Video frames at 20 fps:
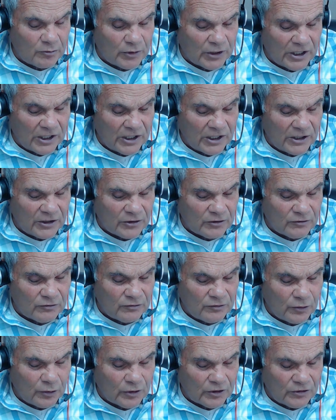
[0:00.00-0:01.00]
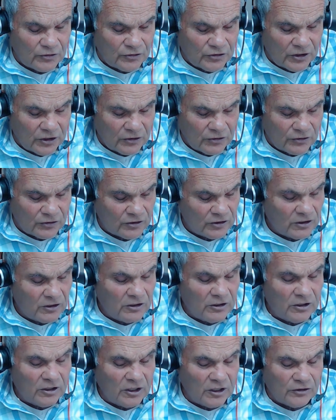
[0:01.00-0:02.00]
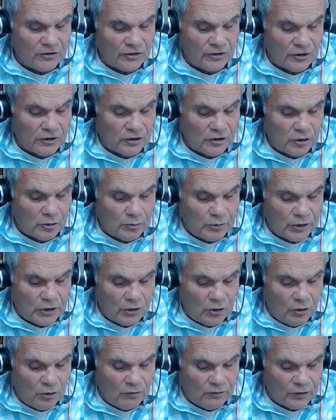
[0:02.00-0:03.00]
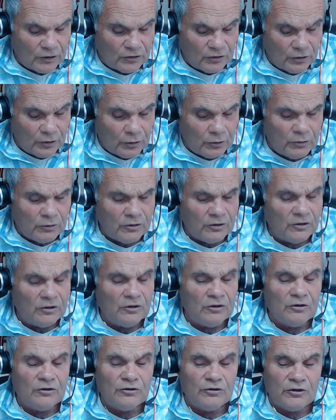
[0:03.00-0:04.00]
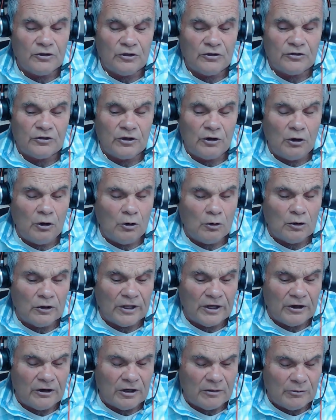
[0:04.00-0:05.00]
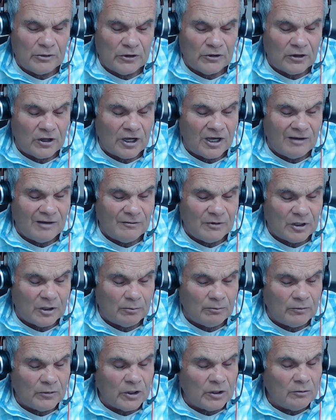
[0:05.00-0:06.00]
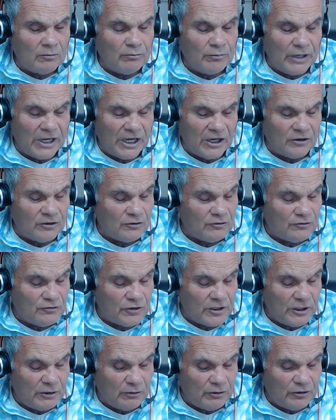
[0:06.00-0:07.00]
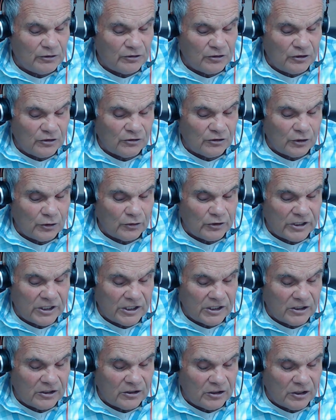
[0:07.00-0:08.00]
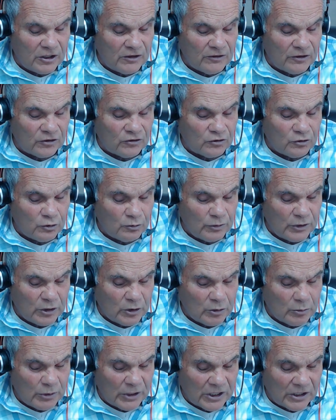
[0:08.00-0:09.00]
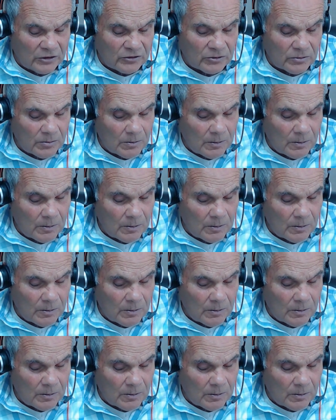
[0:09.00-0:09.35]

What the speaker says: by 146, it's a little bit over 2. So you'd say, oh, there I'm in a band of frequencies located in the 2-meter band.